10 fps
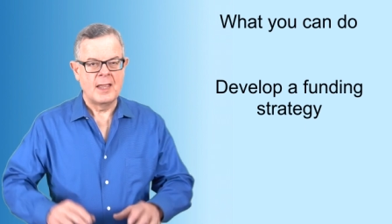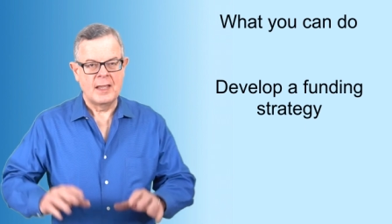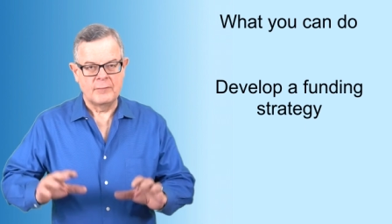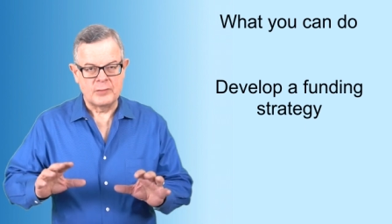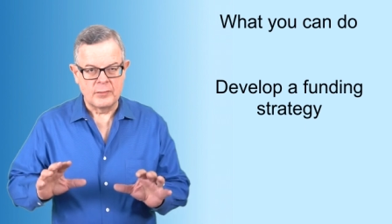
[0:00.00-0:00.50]

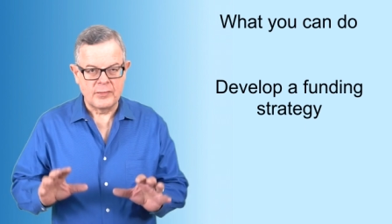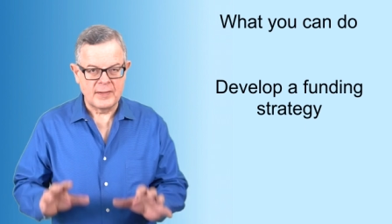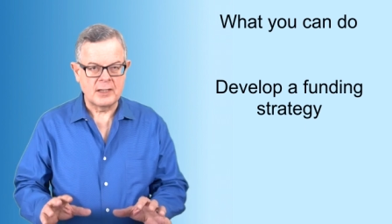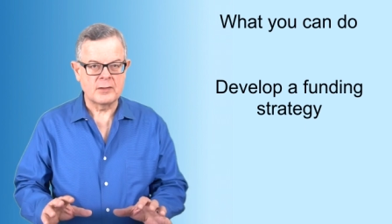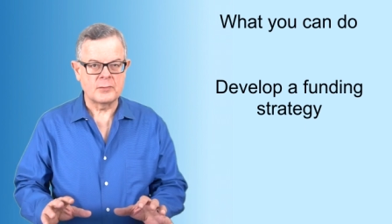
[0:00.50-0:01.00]
If you
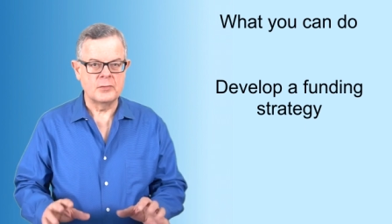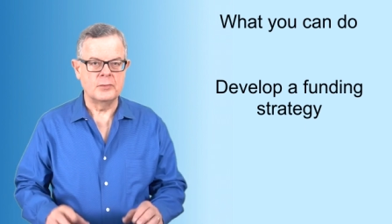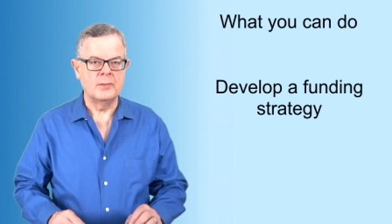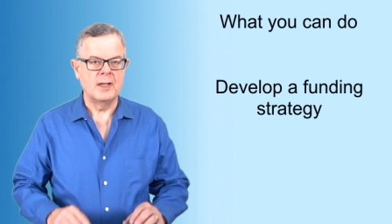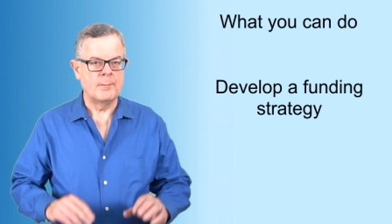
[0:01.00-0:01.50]
think it
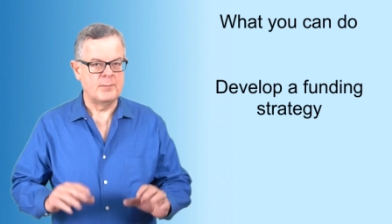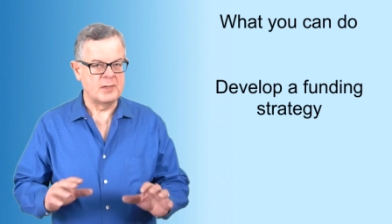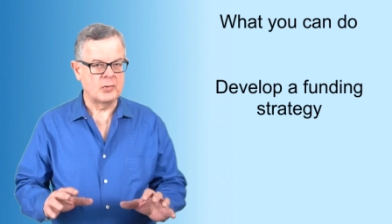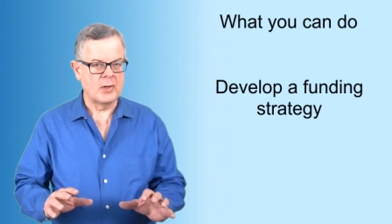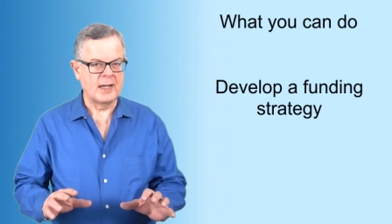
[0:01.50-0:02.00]
through, be
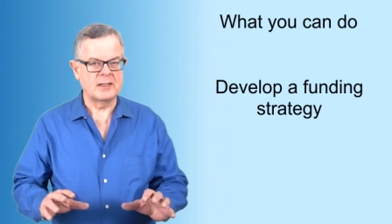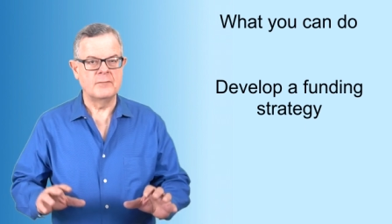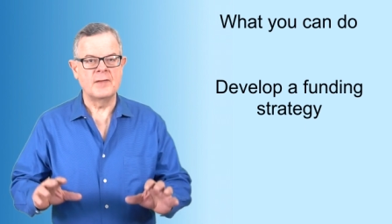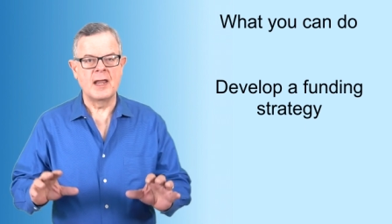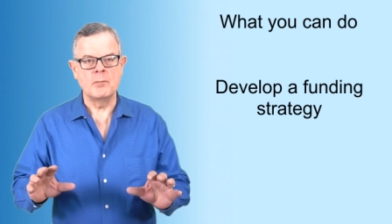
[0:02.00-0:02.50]

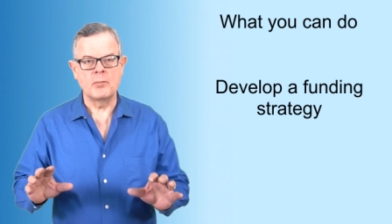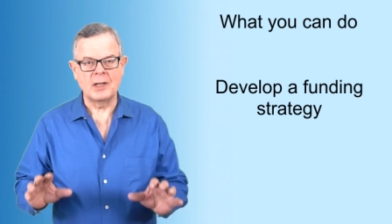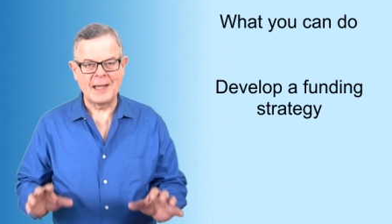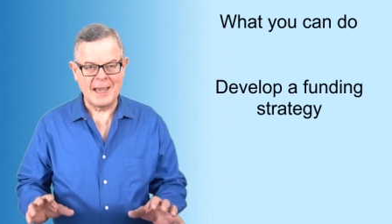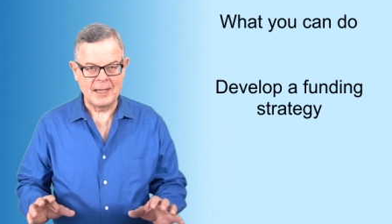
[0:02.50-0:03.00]
proactive and
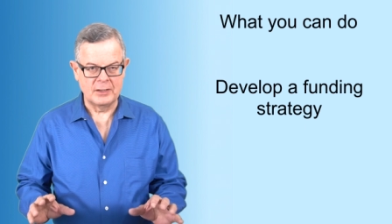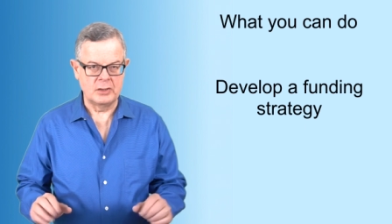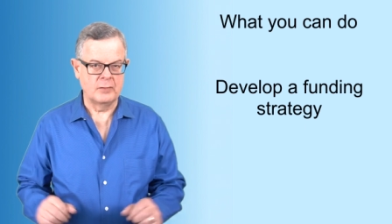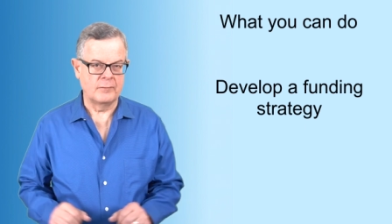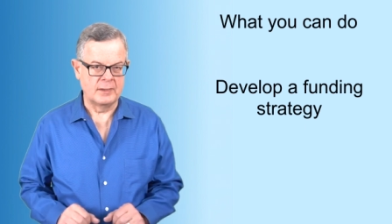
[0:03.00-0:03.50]
plan
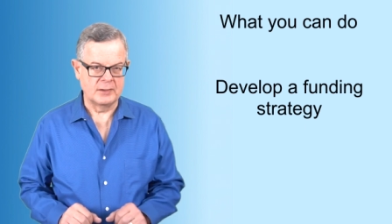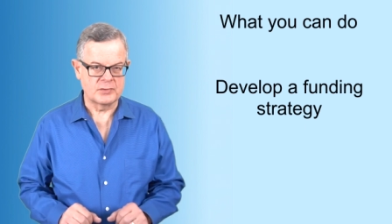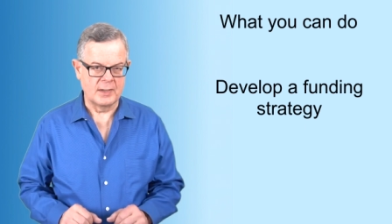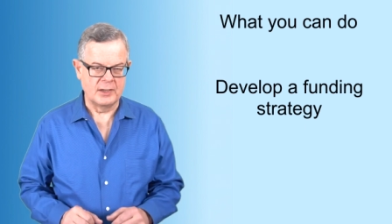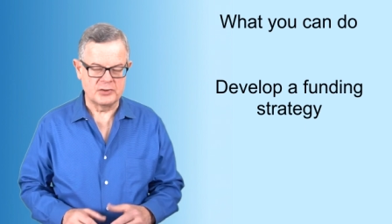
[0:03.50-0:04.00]
your funding
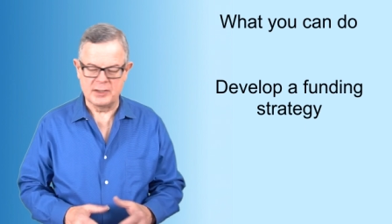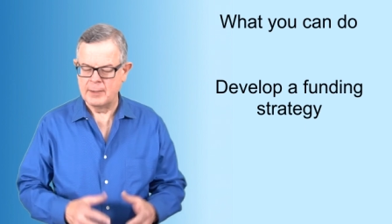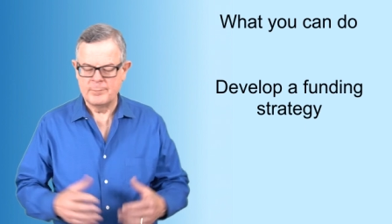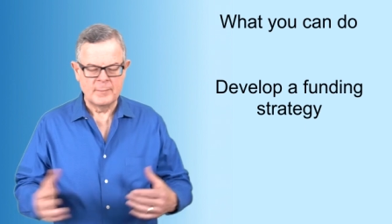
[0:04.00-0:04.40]
strategy,